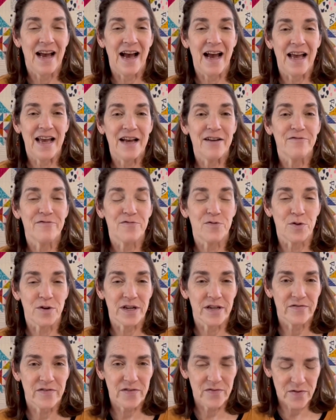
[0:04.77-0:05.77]
I have 4
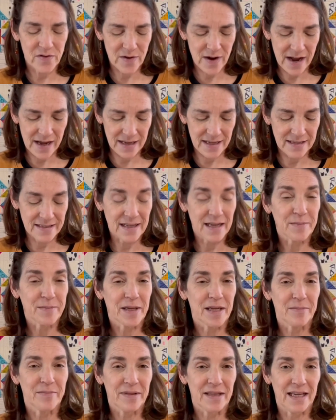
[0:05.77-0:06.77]
different varieties that I'm
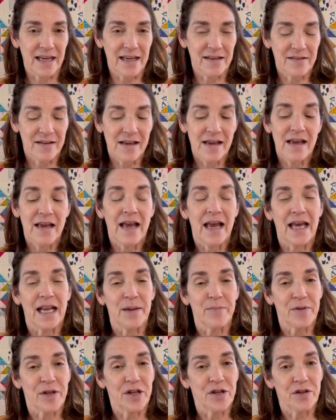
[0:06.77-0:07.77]
going to plant, and
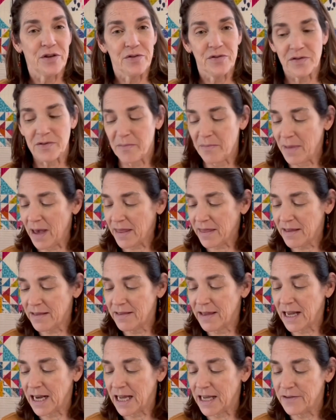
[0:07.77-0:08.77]
I'm going to use a method
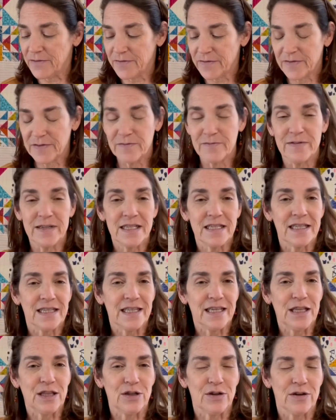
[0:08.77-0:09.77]
that I've
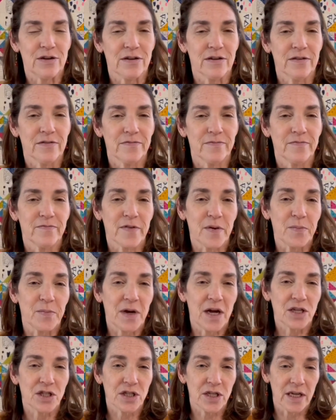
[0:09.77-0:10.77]
recently learned from
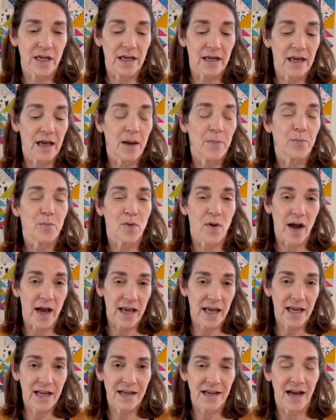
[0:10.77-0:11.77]
watching
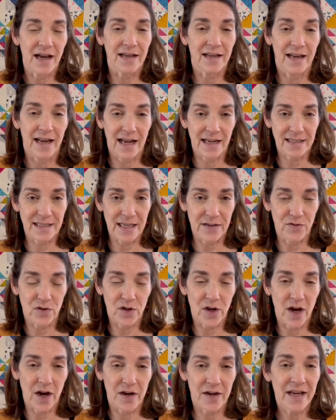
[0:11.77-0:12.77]
Brian on Next Level
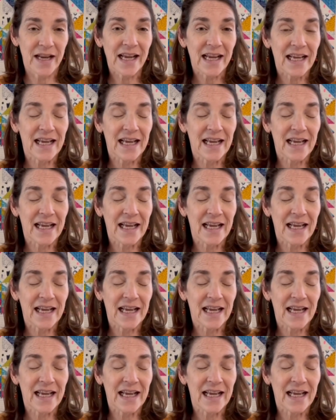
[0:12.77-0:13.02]
Gardening.